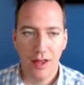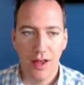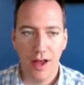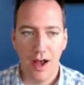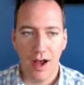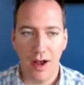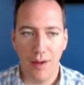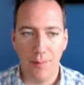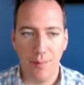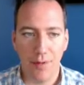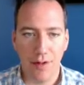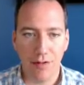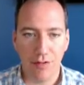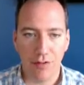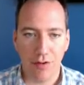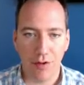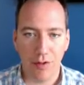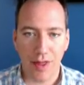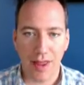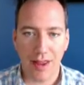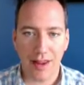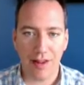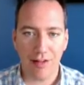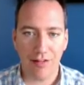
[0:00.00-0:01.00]
Um, and so,
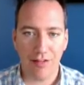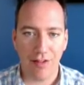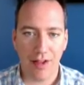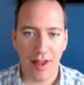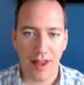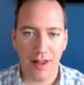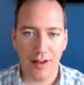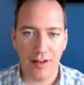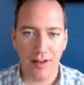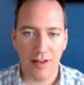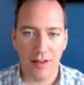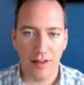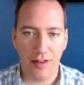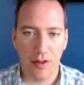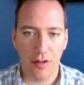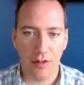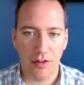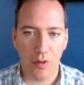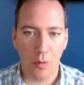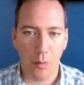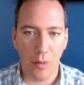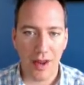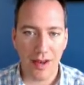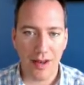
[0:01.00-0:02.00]
like I said, the,
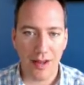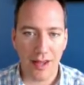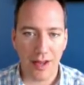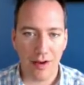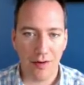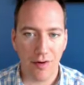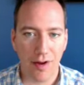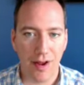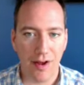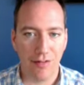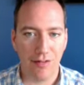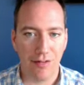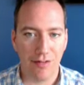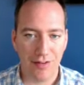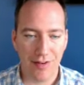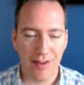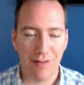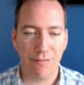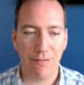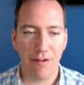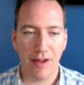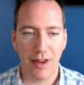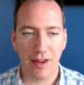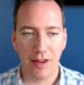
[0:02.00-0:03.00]
the way to get around
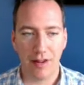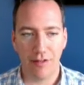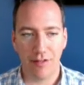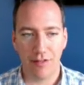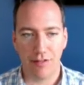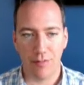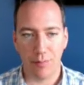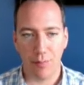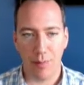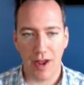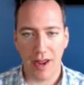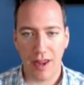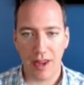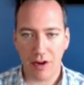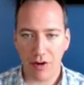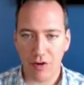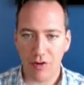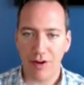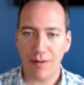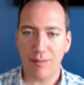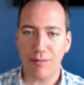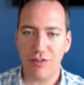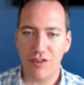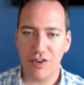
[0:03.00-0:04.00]
sniffing is by in,
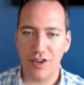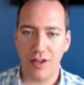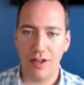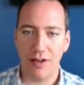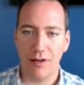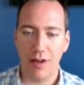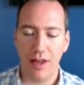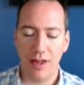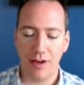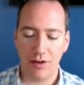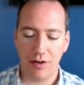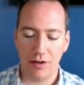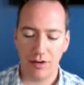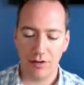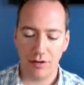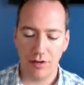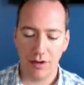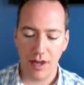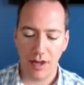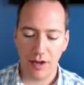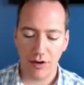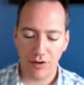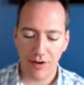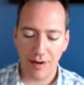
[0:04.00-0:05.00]

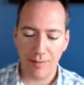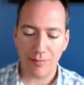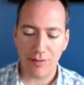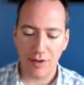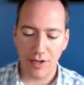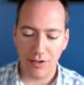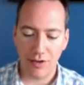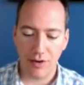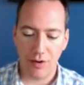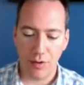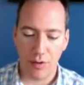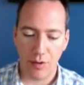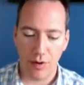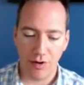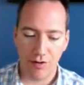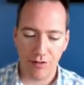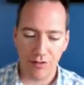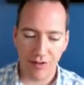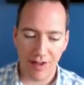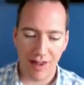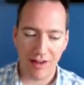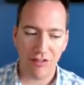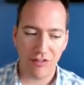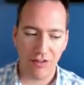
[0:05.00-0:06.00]
encrypting your
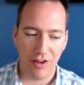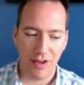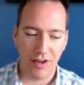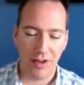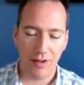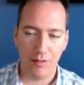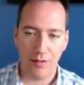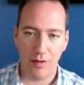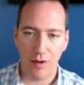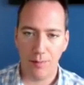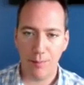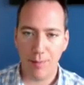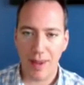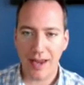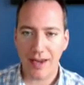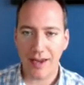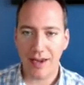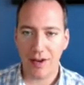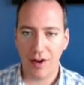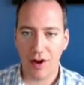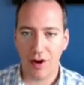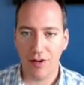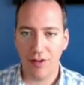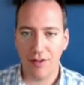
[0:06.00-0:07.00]
session and
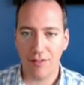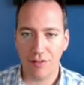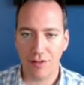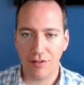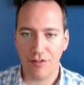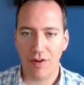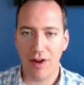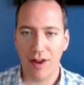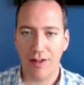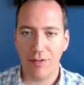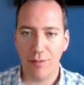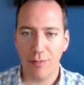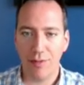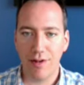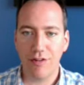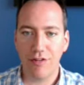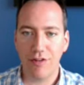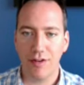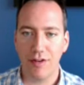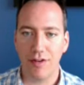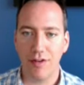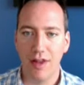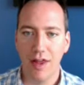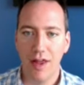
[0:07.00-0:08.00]
making all of the
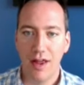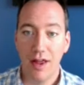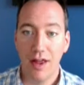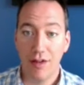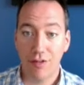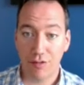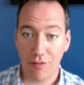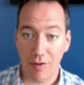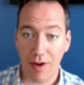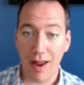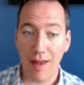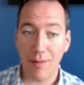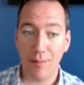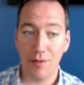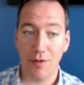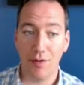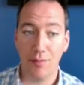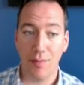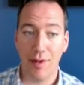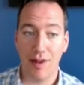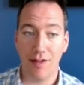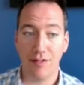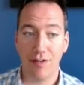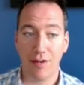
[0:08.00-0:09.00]
transmission
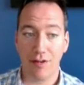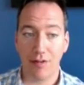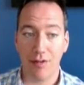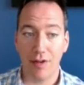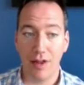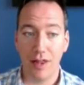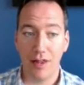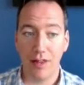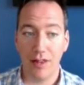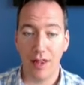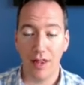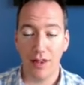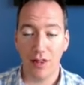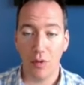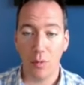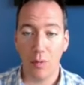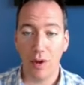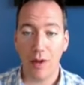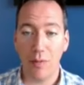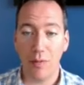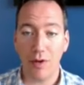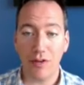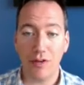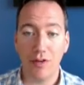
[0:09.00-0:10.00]
scrambled, basically. And, and the
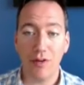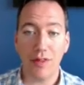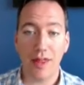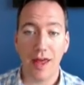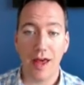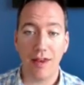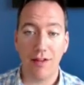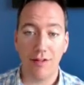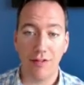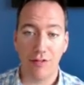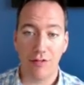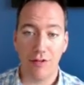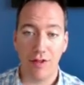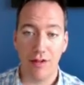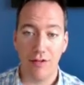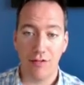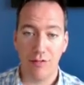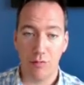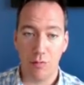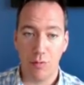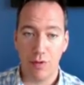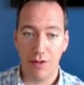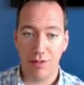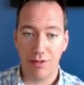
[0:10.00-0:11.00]
way we do that is,
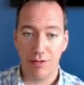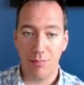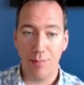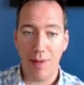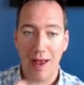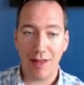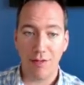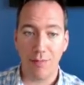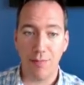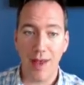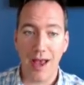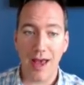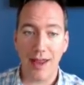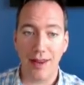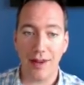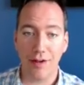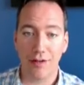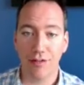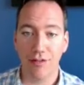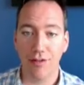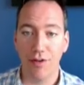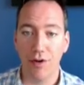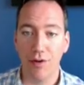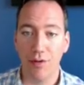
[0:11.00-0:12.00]
is with
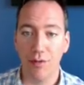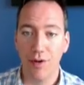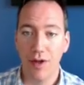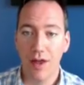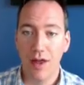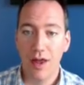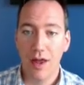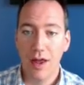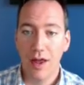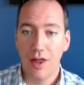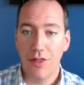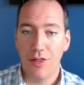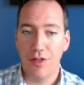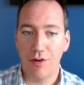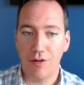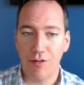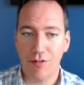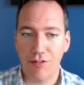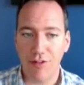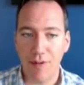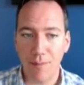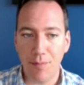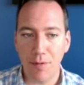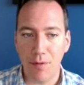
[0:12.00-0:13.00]
mathematics. So, there's
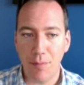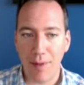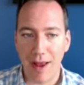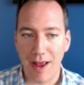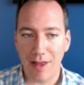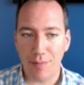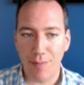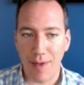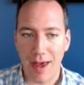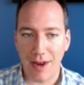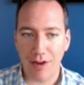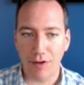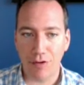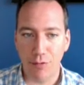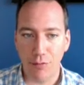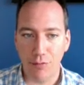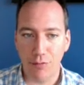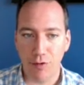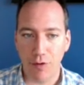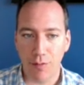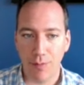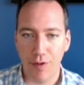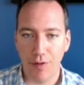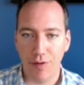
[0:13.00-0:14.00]
simple mathematical
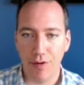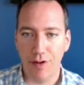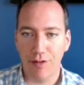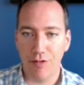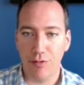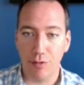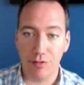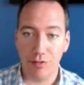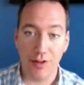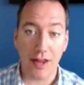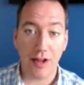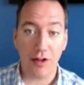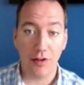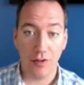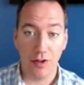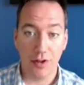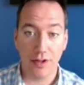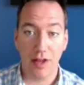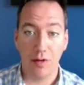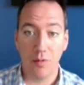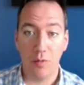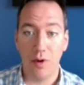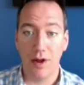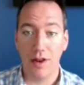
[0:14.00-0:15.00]
formulas. We'll take a
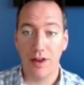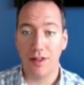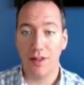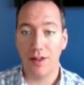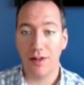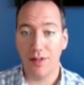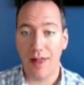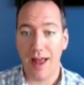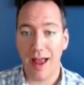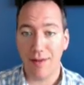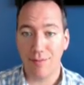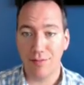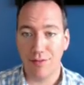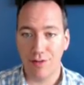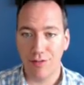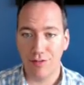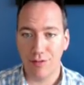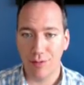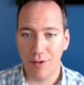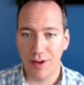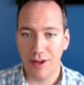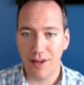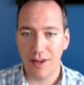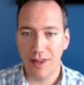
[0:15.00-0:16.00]
look at one in the lab this
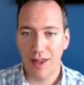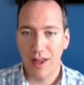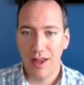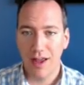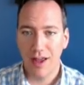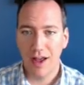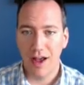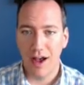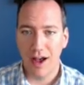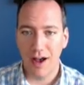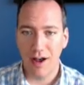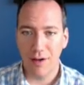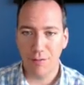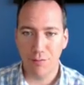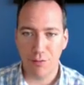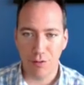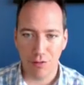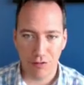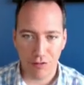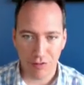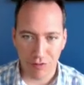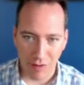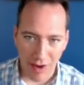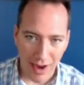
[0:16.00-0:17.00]
week uh, for
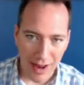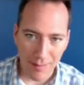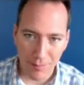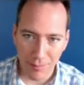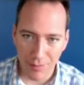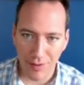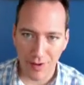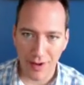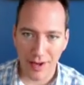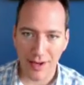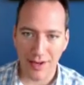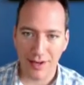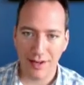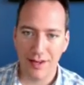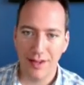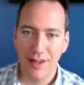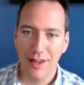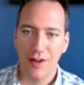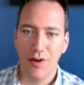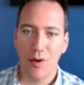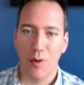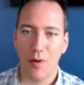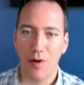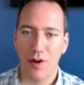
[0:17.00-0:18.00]
scrambling
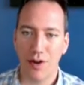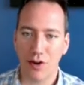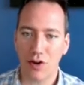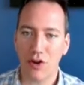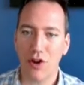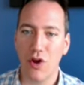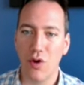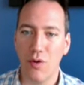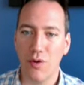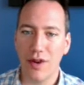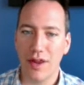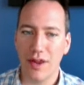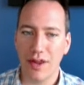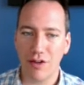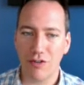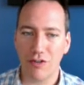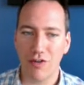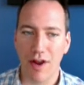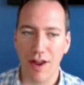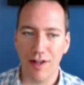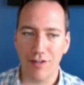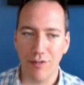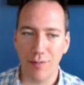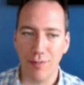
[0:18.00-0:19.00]
or encoding a
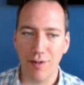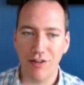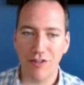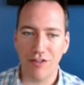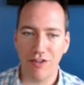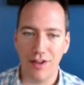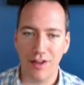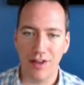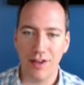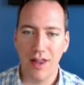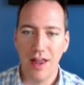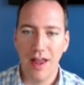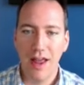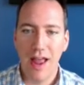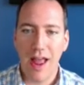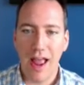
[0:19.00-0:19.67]
transmission.